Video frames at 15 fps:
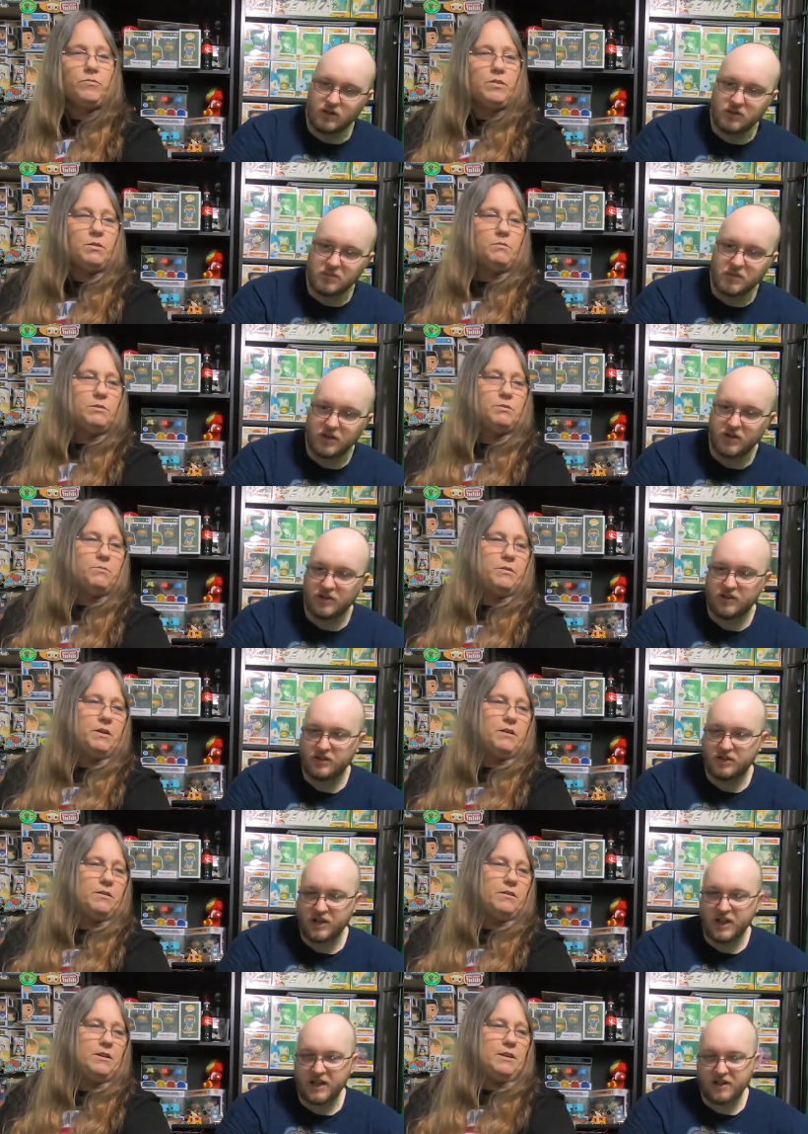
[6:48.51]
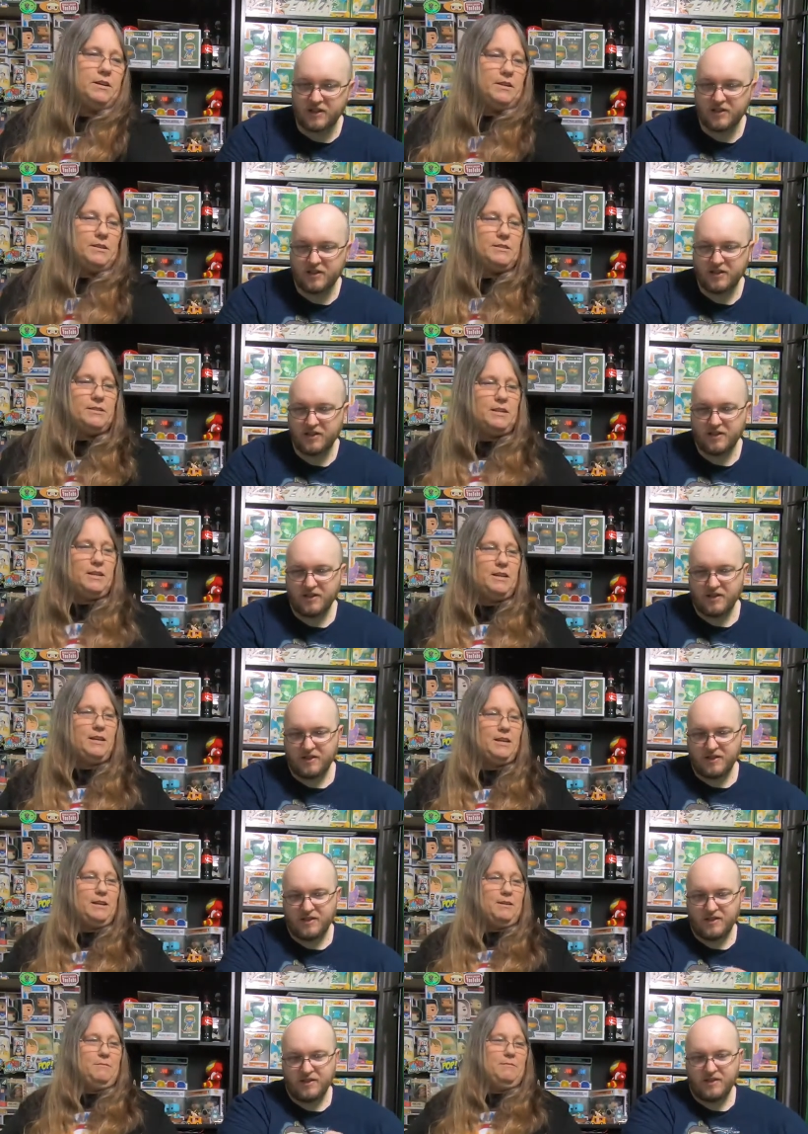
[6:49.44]
Speaker 1: Look how much bigger he is than
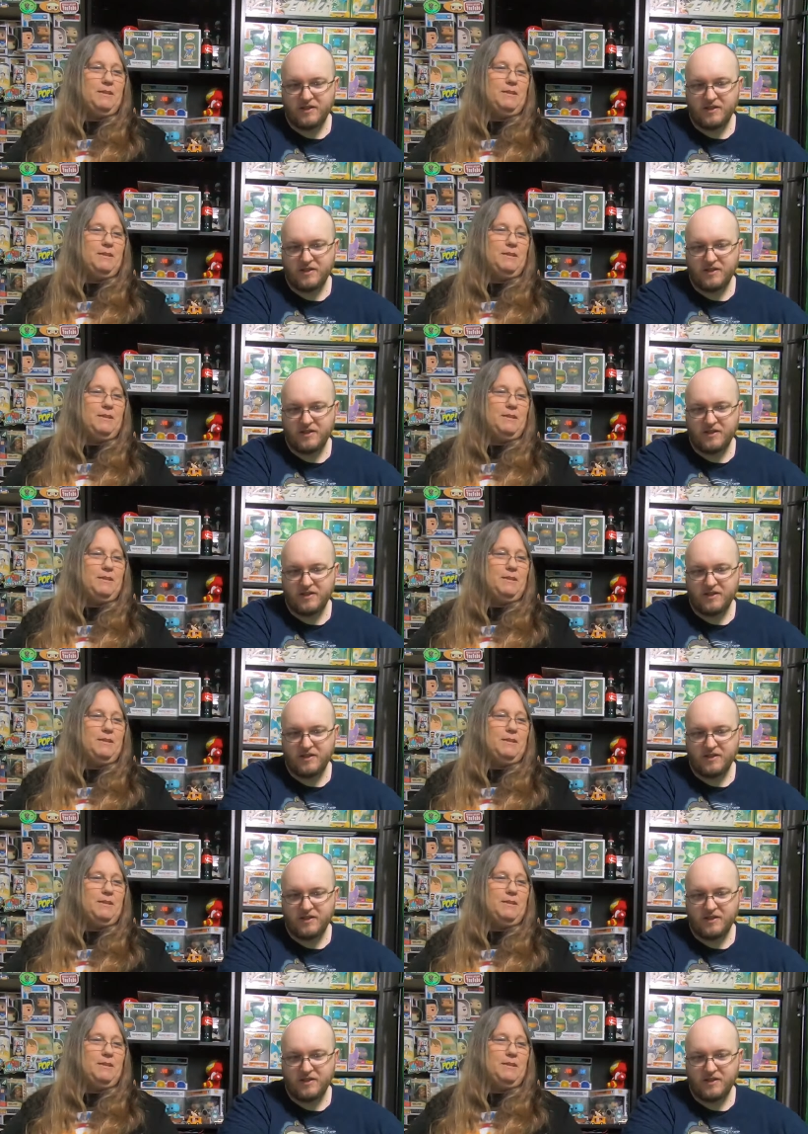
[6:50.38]
him.